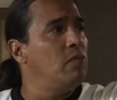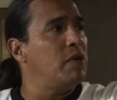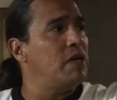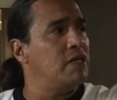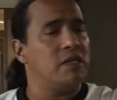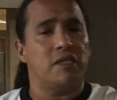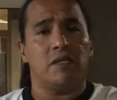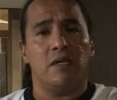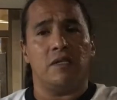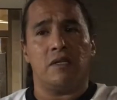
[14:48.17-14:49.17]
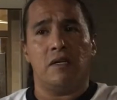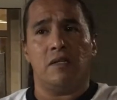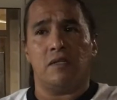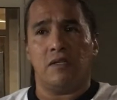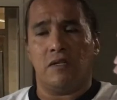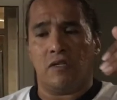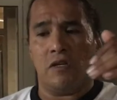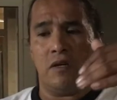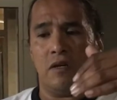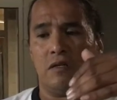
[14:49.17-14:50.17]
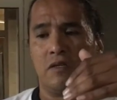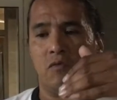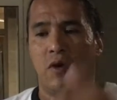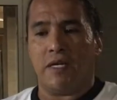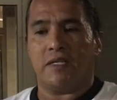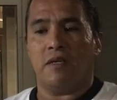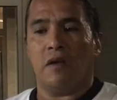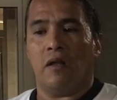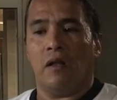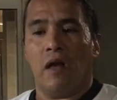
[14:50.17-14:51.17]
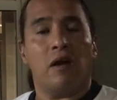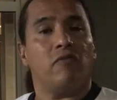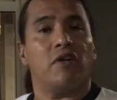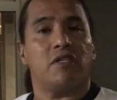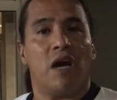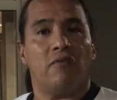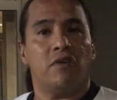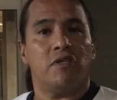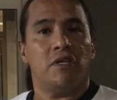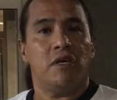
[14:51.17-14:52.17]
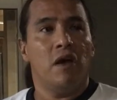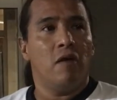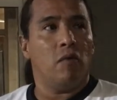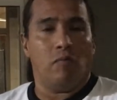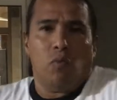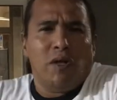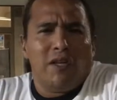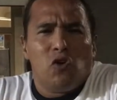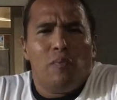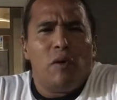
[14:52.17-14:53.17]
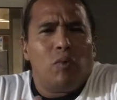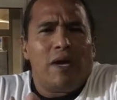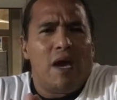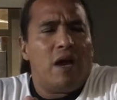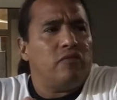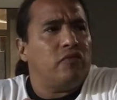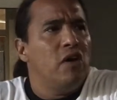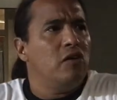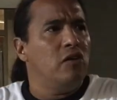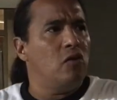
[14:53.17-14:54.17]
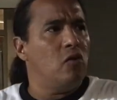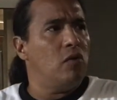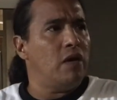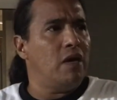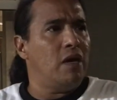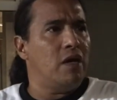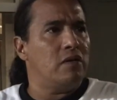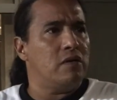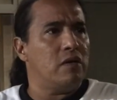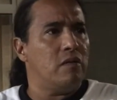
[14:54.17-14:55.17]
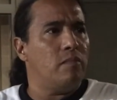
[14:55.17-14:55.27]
because it's erasing a lot of our sovereignty, what little bit we have, and